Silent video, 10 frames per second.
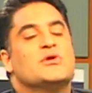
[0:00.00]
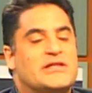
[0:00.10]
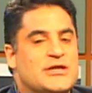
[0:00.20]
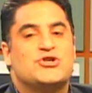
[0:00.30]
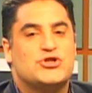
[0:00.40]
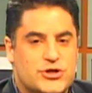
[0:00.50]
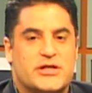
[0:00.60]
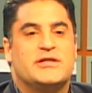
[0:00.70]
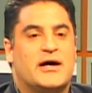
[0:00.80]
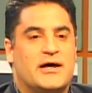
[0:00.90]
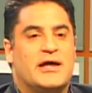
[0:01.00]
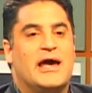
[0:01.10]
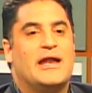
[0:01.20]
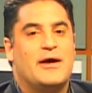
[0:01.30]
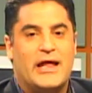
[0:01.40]
what they should have done,
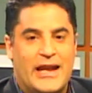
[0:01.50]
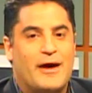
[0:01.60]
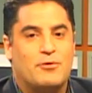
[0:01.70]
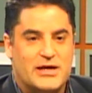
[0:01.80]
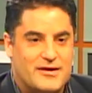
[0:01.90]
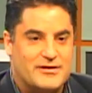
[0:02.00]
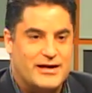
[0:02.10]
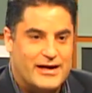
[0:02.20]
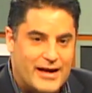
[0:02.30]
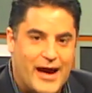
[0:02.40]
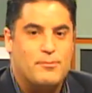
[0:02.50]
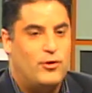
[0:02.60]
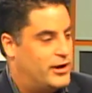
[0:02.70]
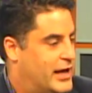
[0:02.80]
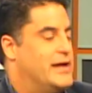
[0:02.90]
okay. and, it, and I would have given it a nine
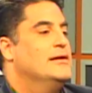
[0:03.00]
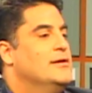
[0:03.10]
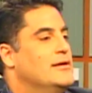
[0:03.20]
point eight.